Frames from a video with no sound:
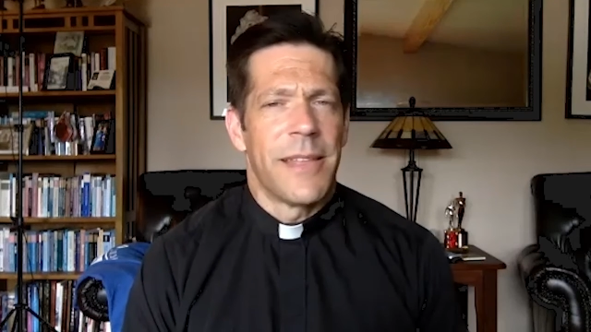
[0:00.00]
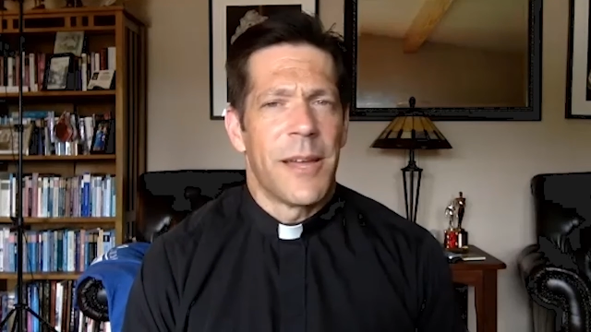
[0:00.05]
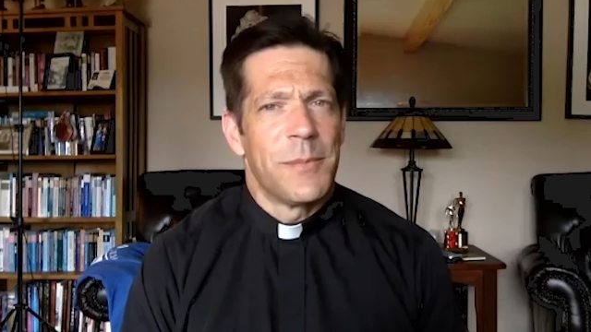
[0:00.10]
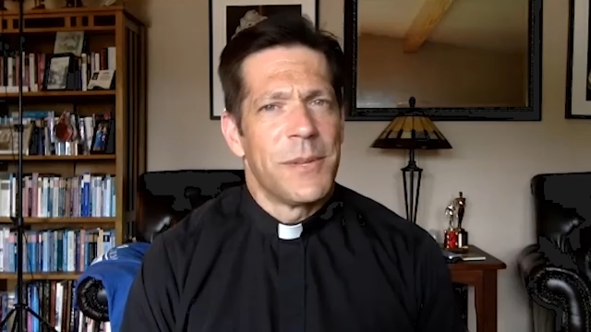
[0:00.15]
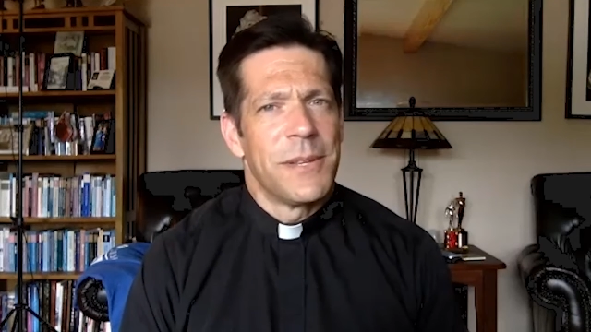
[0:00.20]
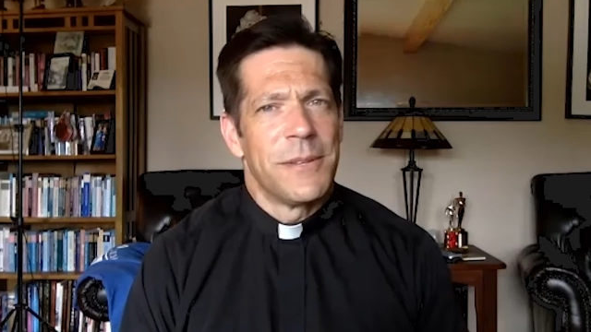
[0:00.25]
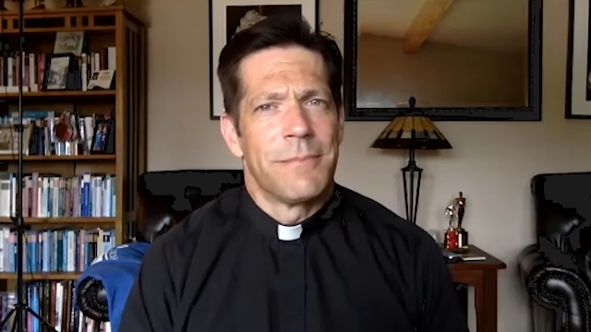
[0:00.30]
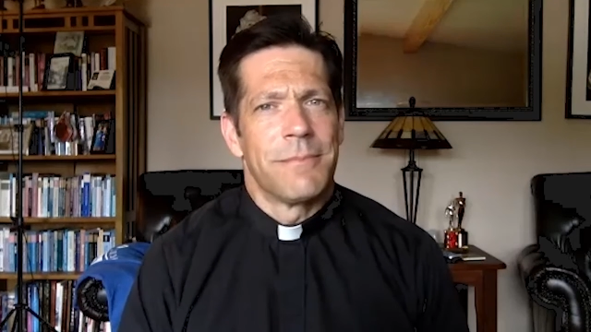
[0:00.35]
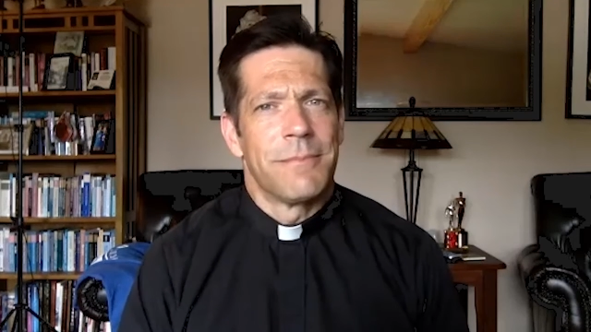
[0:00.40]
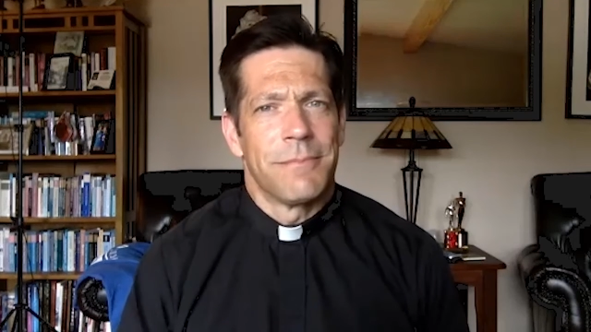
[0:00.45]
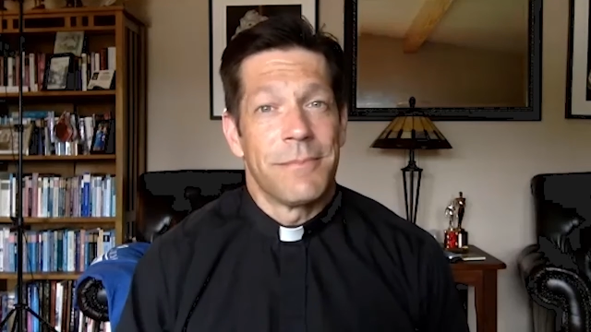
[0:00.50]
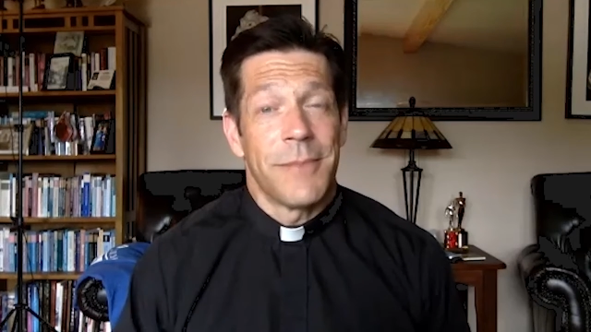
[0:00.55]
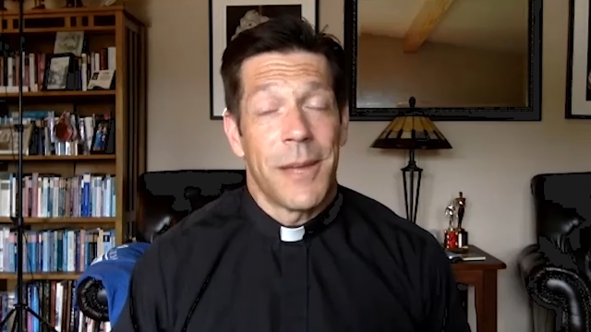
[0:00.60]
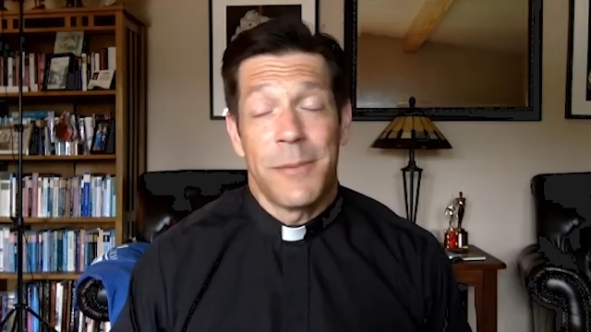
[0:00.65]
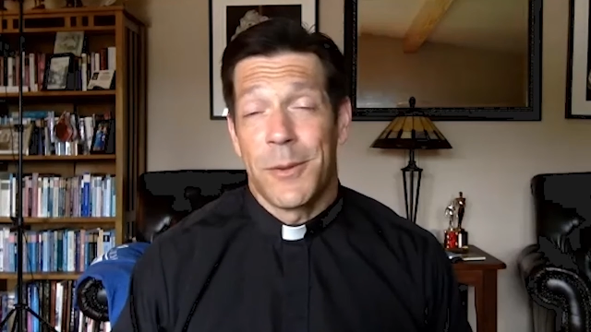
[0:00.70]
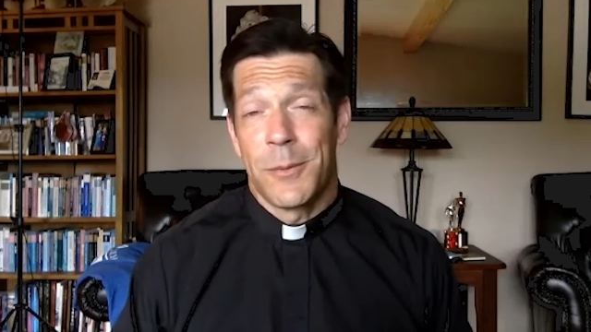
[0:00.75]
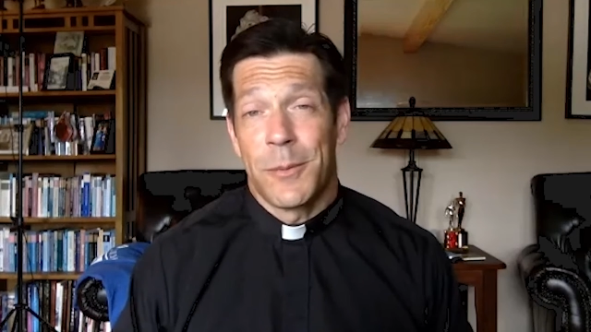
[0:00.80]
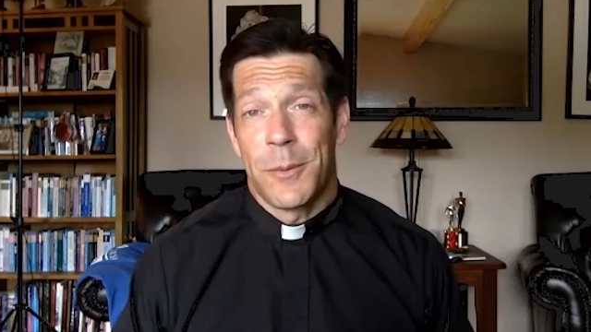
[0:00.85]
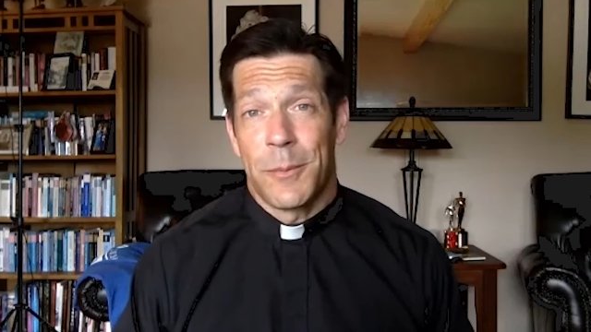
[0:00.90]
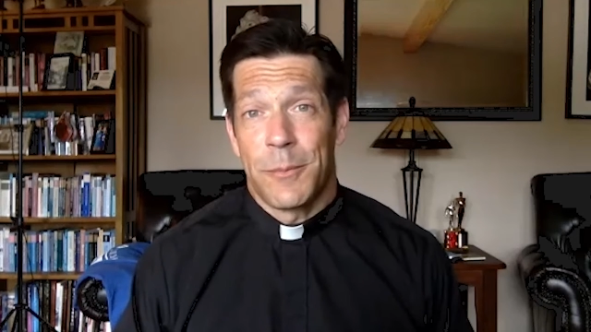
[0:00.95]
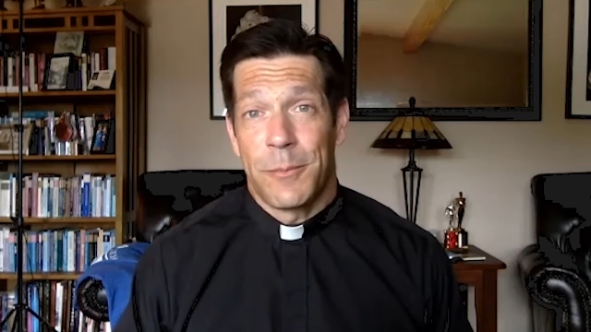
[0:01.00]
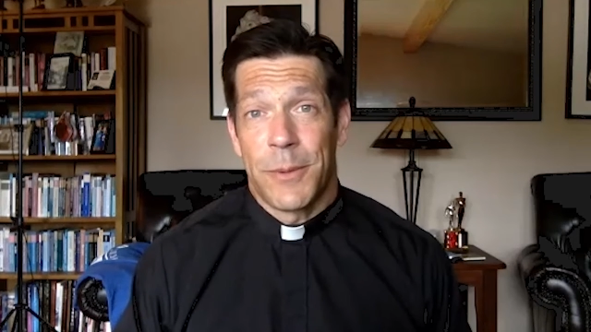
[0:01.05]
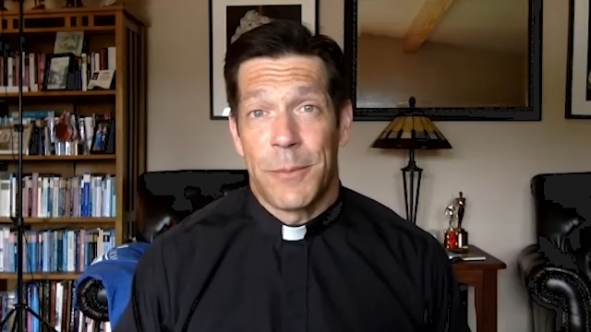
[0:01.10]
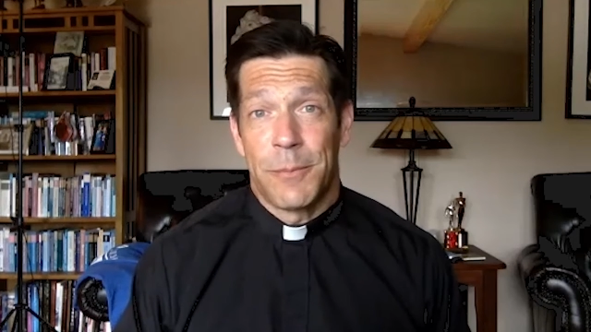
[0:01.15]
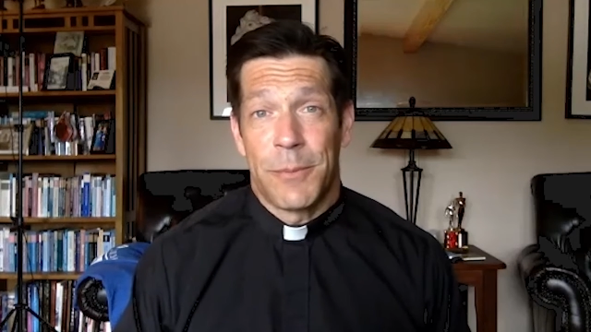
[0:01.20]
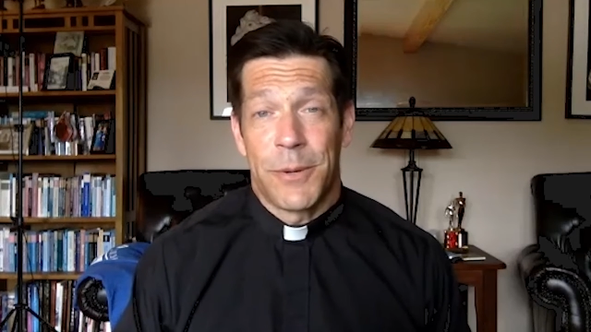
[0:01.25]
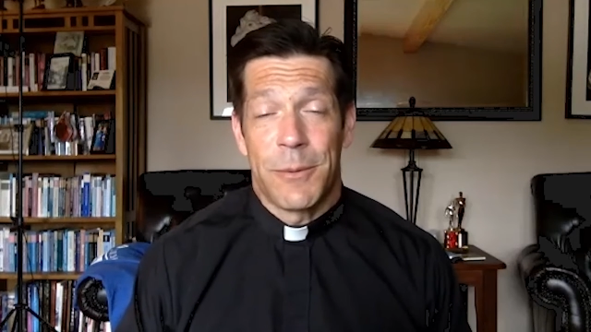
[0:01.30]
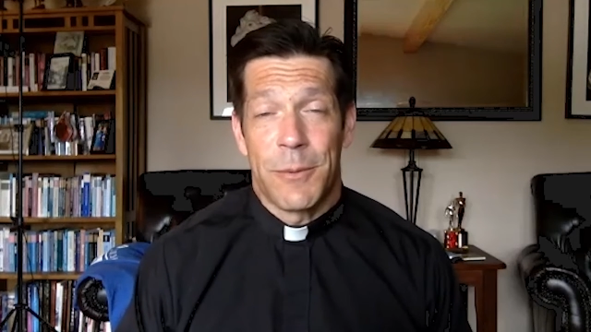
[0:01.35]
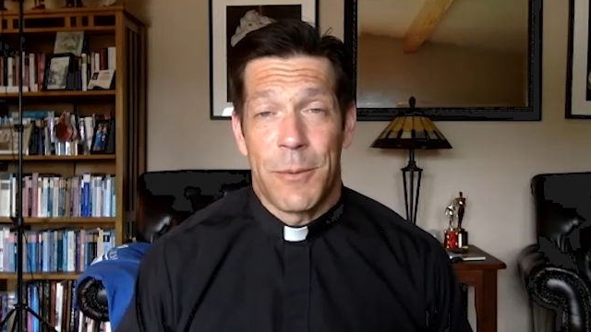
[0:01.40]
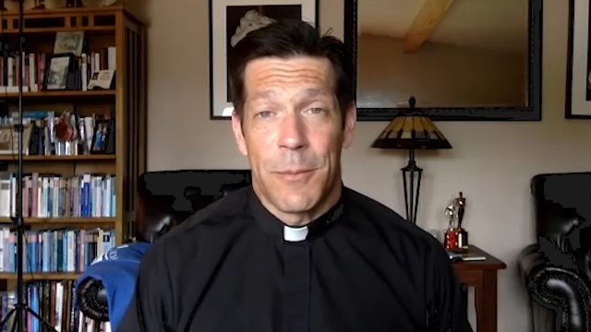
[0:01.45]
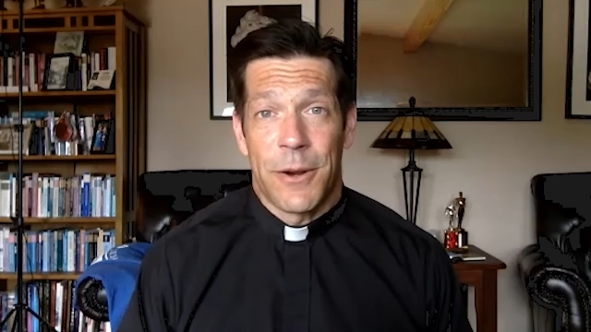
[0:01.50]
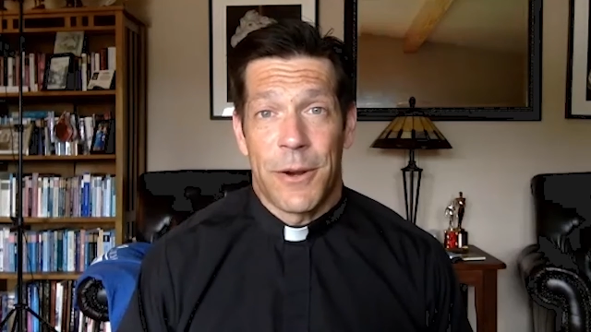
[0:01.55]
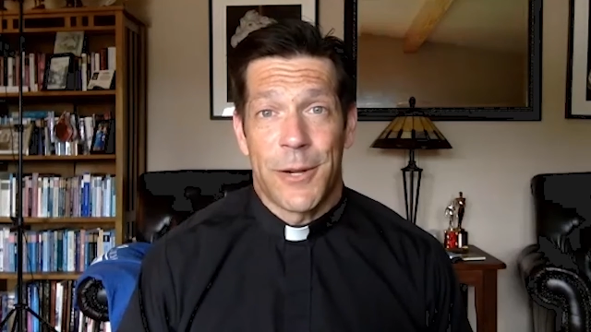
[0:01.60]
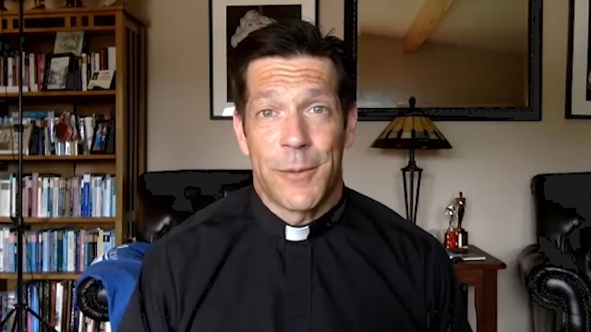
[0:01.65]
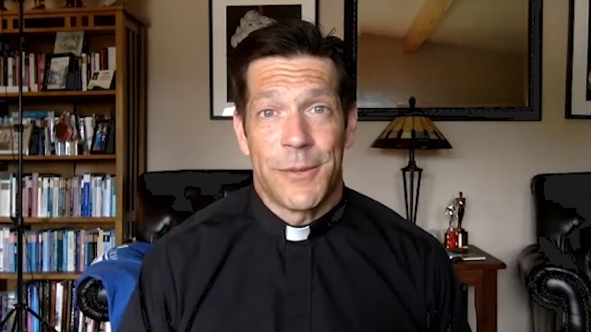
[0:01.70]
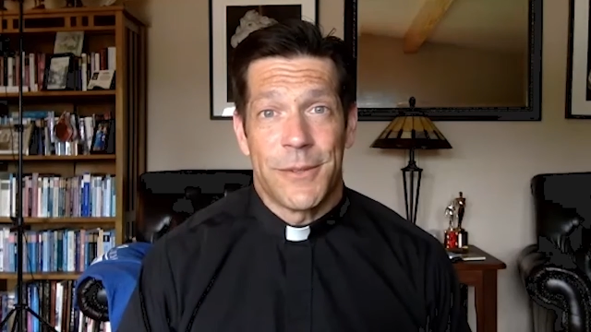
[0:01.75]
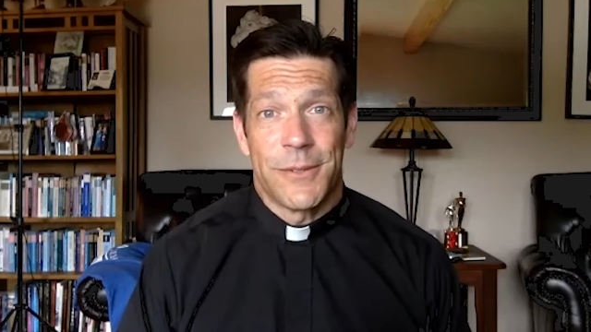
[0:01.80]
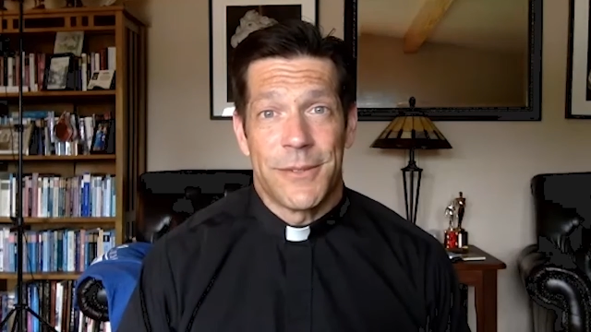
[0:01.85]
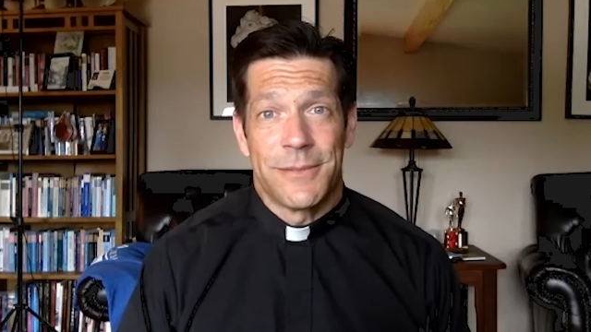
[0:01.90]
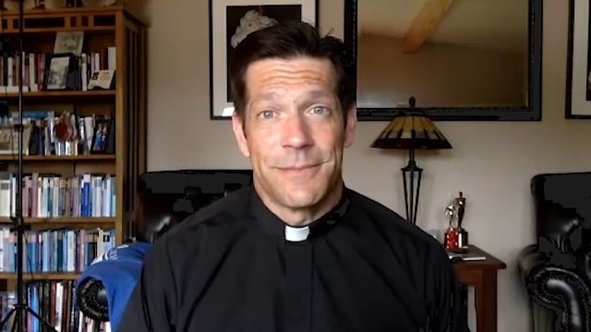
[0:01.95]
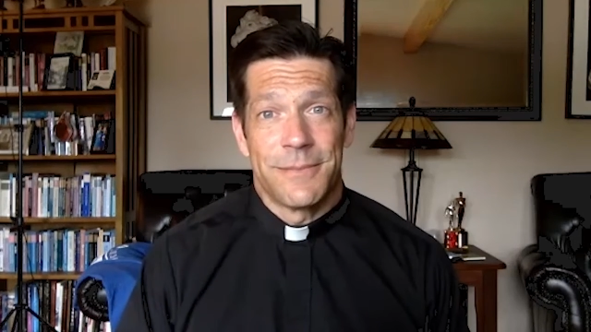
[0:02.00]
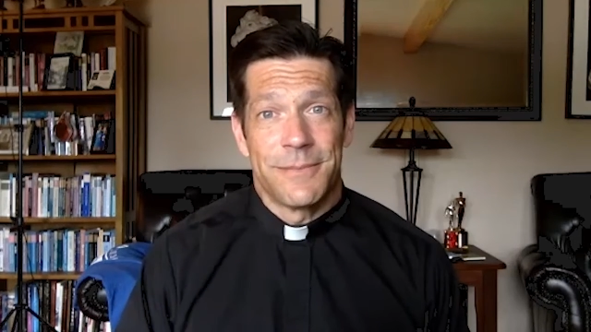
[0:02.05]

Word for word: that'd be I think it would be pretty remarkable.